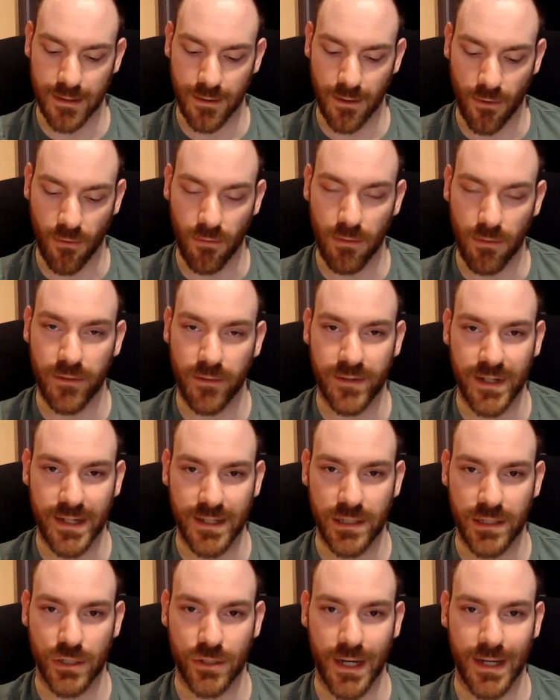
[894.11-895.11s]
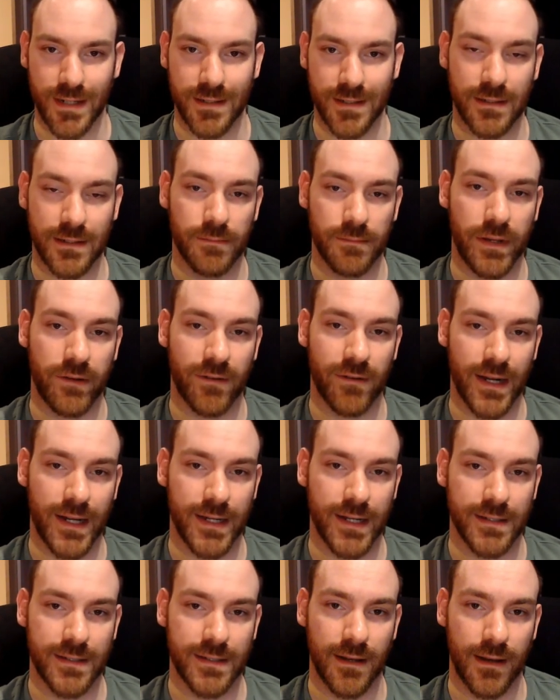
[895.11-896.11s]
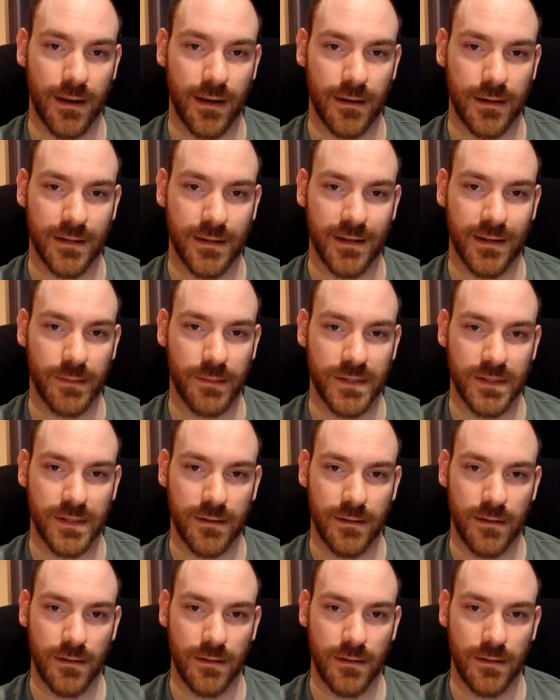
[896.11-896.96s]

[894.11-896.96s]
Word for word: all of these traits can be related to the archetypes.